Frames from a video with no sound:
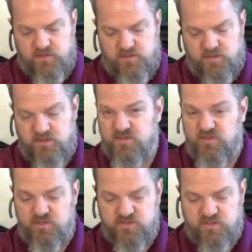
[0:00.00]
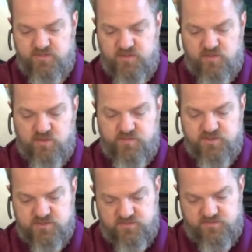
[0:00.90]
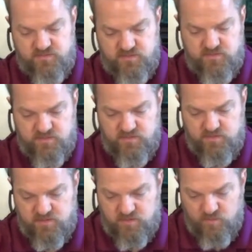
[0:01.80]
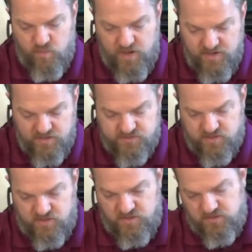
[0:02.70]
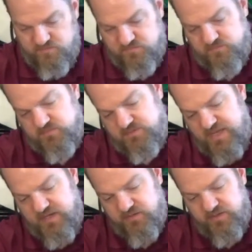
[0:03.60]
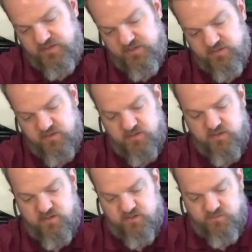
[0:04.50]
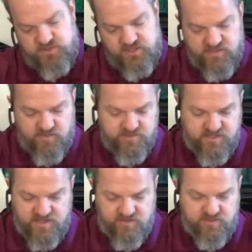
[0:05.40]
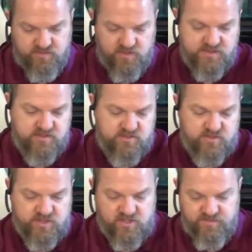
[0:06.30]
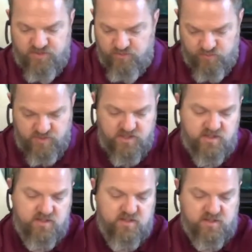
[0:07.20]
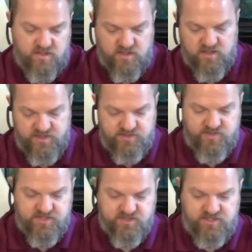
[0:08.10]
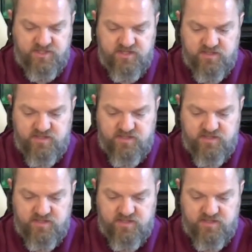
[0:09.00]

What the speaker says: there's usually going to be a whole bunch of wires all tangled in here, and once you get them all tangled, you realize that there's only going to be 3 that you actually need,